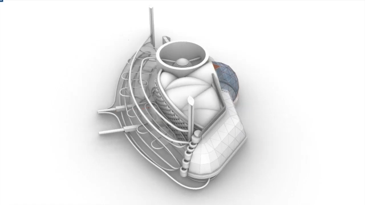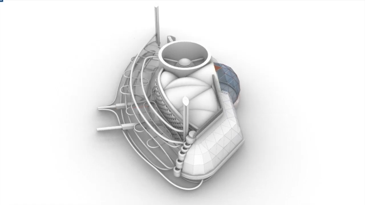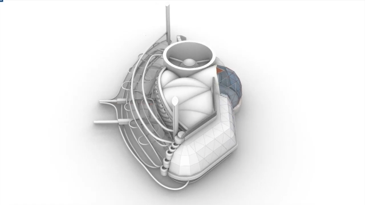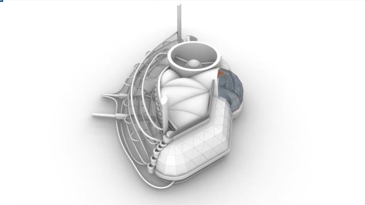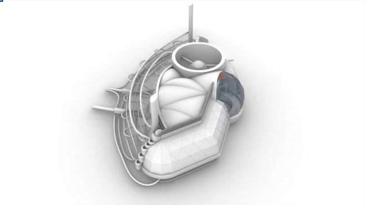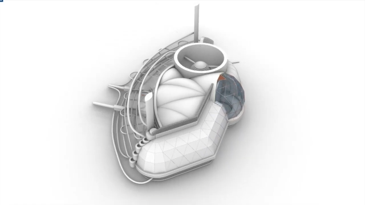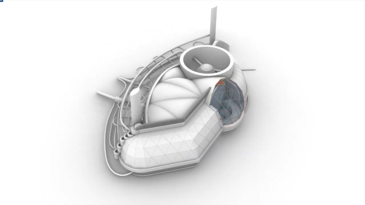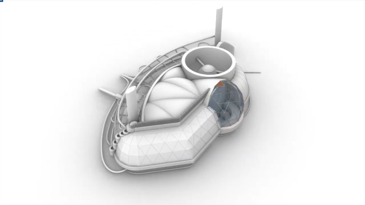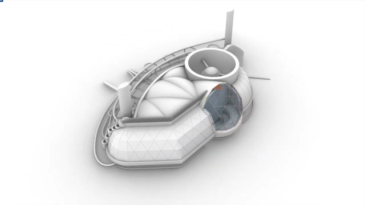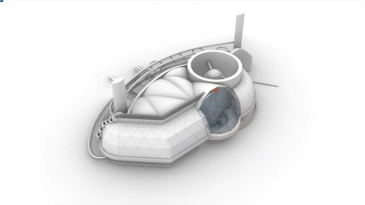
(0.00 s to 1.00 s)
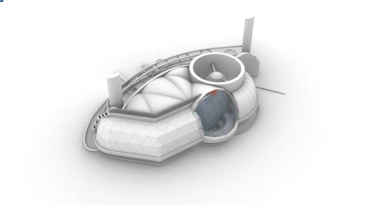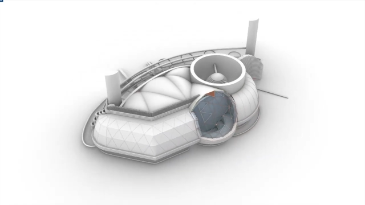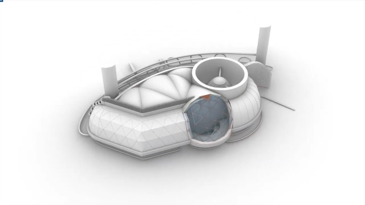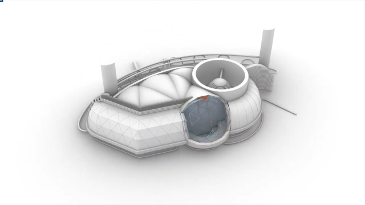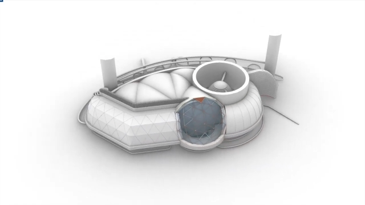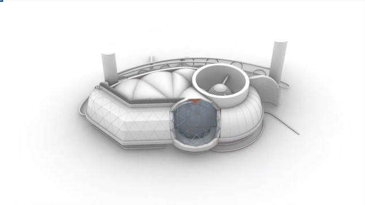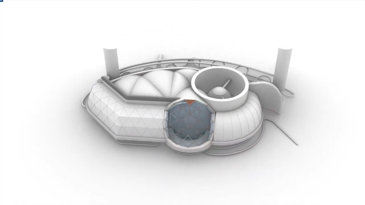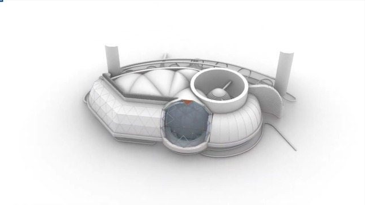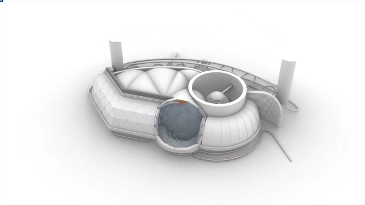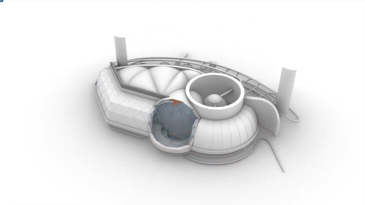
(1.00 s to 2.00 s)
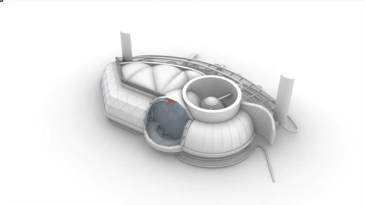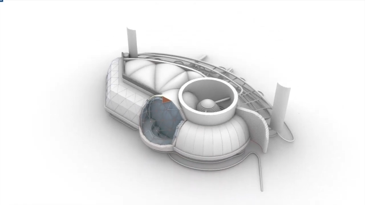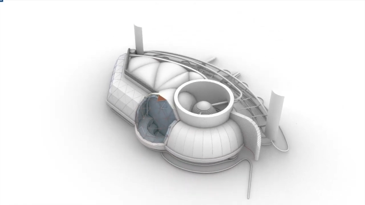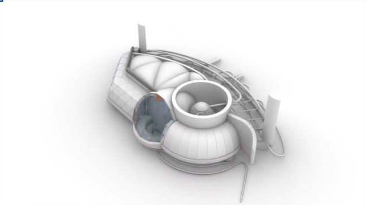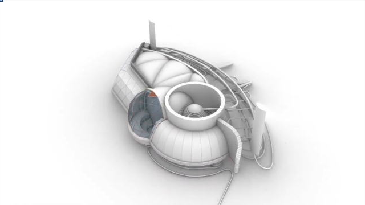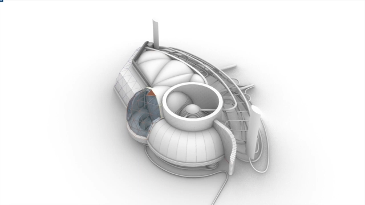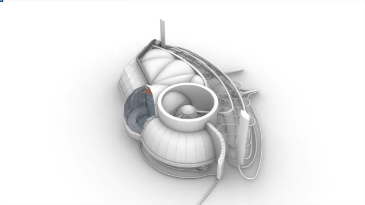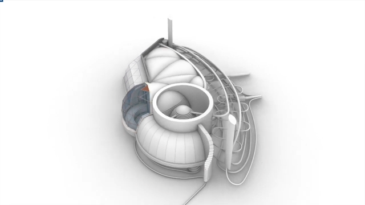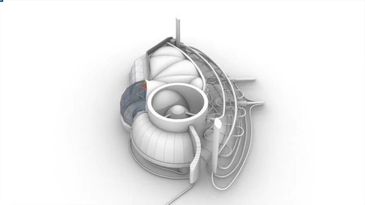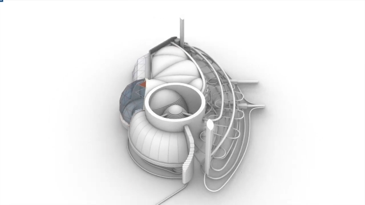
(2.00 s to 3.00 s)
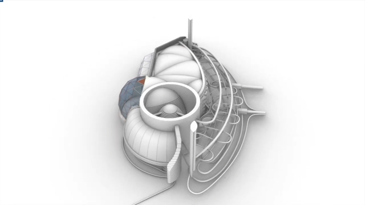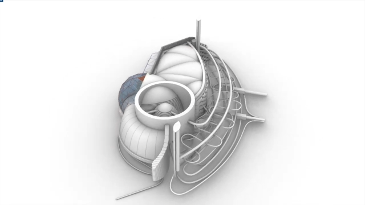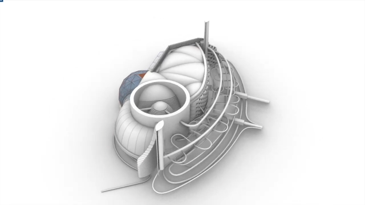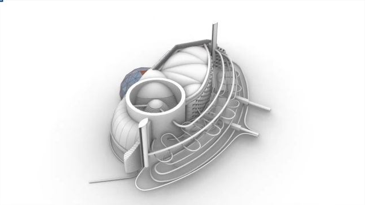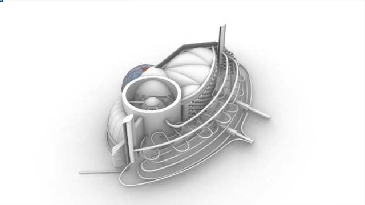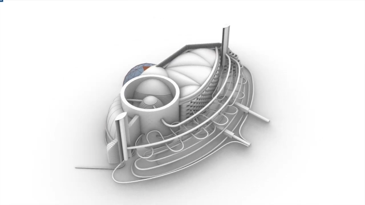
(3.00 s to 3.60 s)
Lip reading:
[unreadable: no face in view]